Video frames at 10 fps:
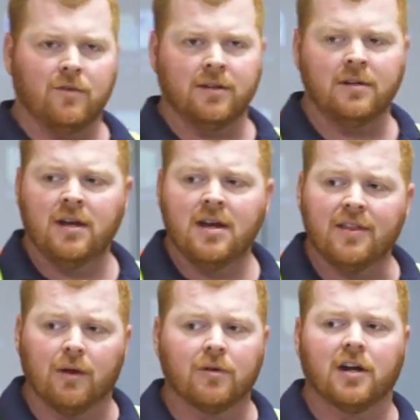one
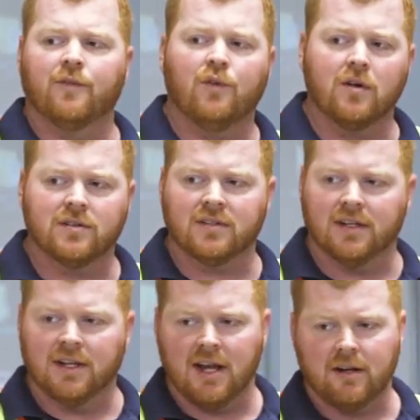that we're going to focus on
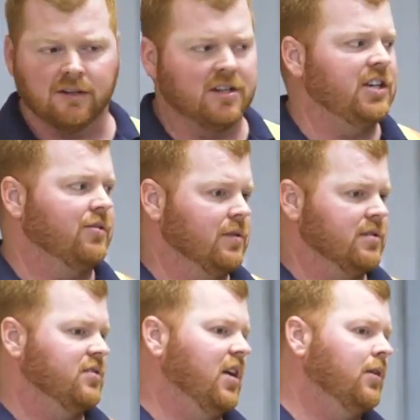today, and I'll teach you a
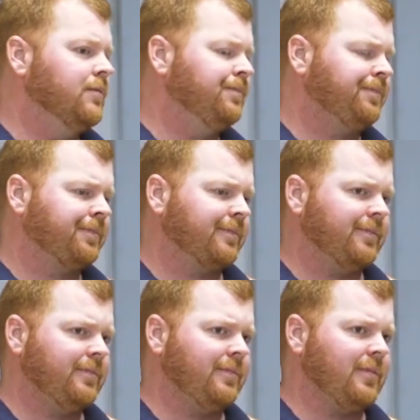zone,
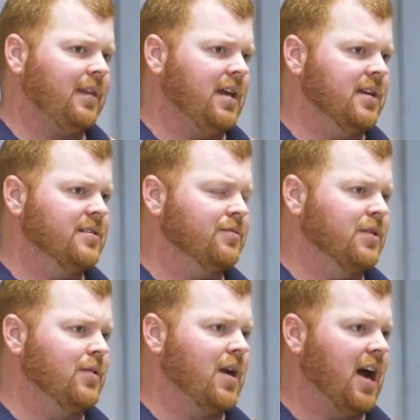is
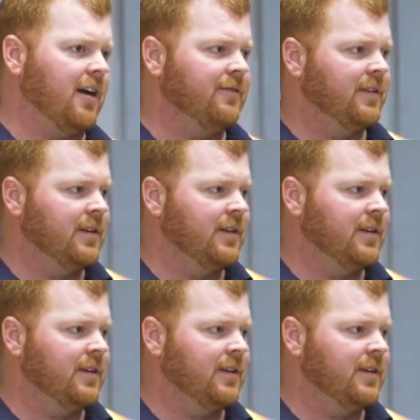when you have